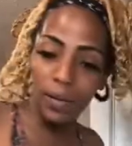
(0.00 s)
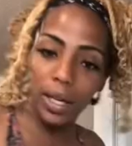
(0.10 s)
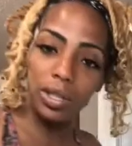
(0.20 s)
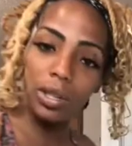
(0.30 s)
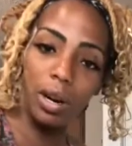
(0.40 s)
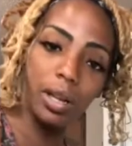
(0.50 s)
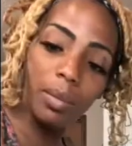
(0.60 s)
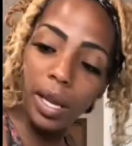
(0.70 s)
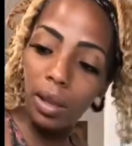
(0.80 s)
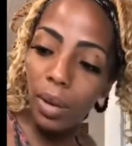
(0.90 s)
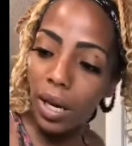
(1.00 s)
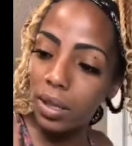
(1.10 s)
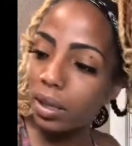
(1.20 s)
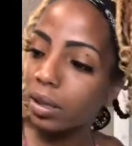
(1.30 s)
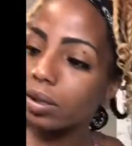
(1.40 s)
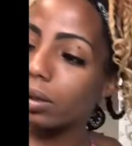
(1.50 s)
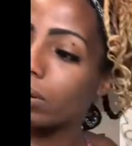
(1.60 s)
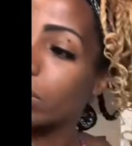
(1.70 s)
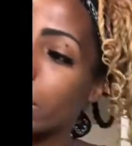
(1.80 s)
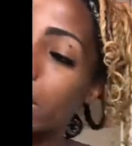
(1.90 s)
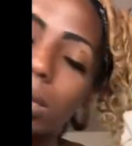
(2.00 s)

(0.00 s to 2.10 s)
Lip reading: actually already made the pasta to go with